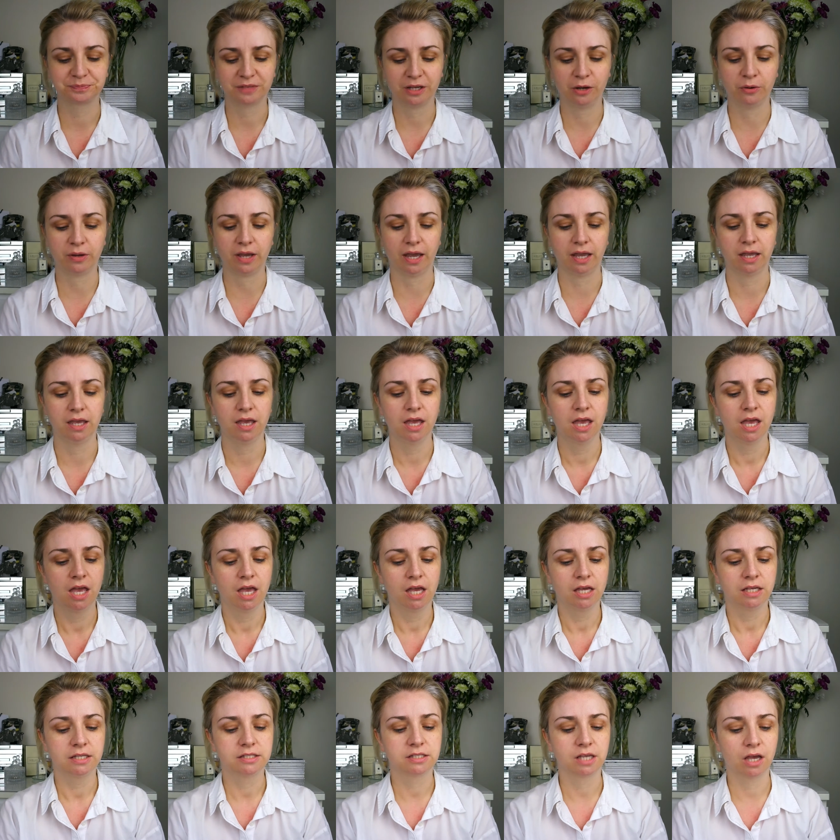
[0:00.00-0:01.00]
Okay,
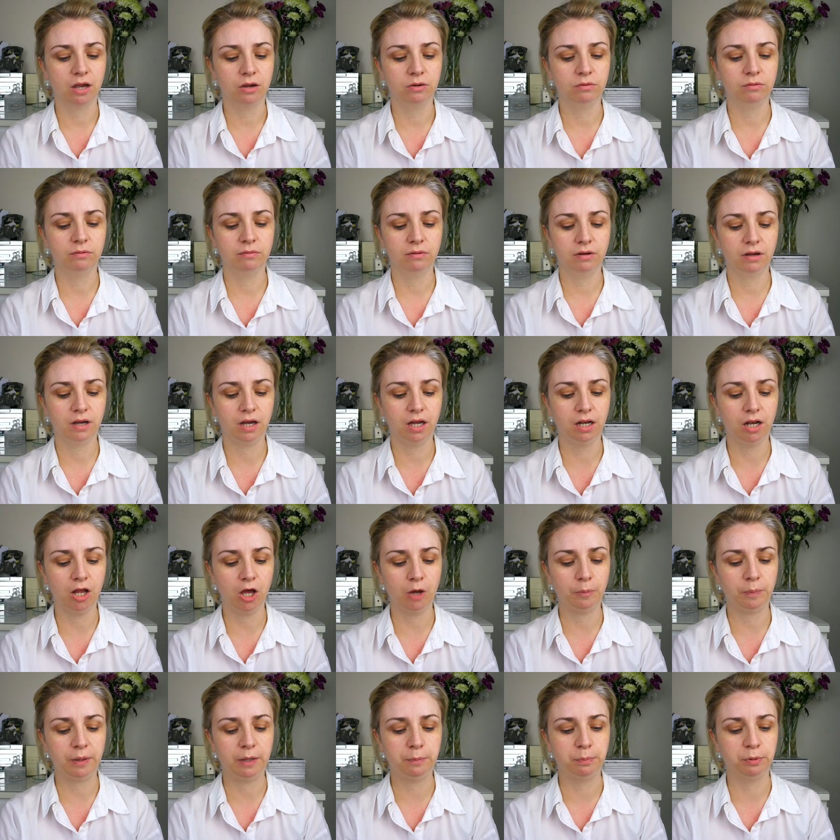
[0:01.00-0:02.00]
so a lot
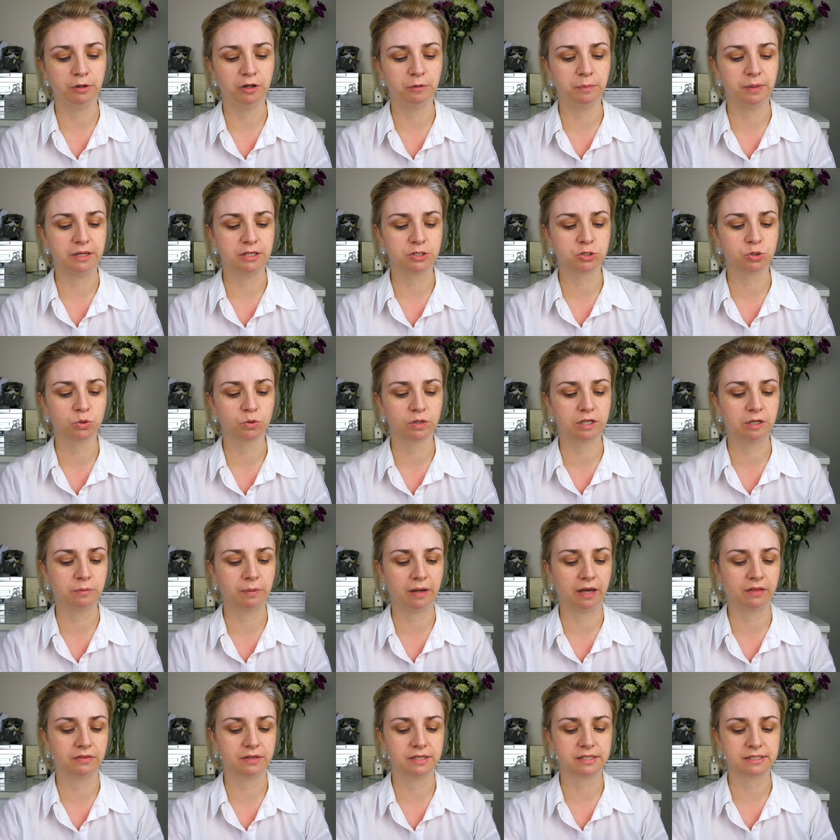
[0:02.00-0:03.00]
of people have been talking
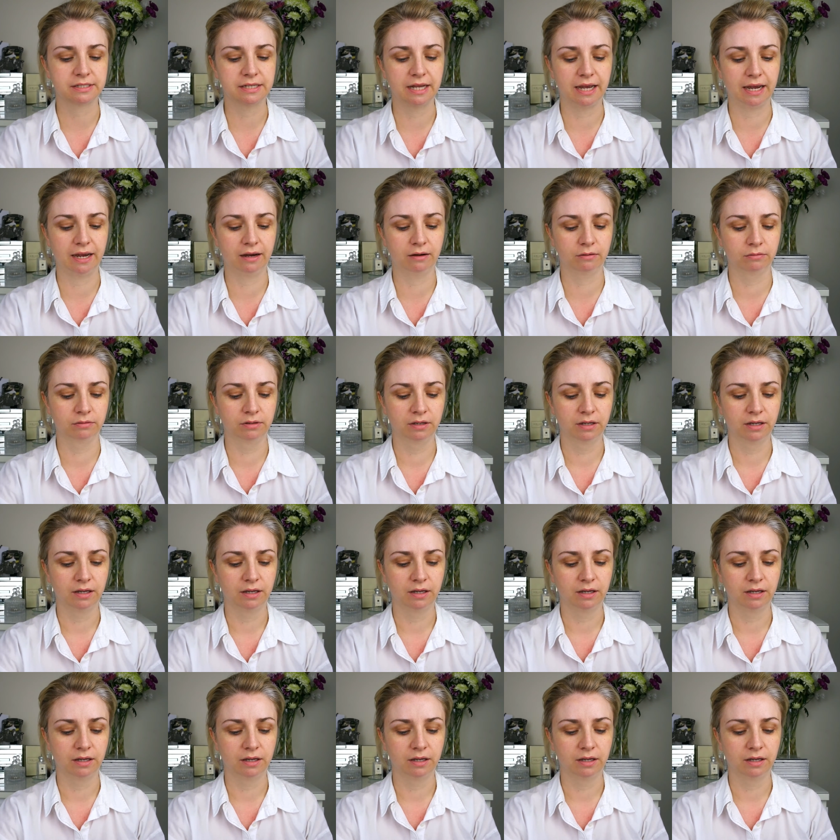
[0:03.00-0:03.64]
about this now.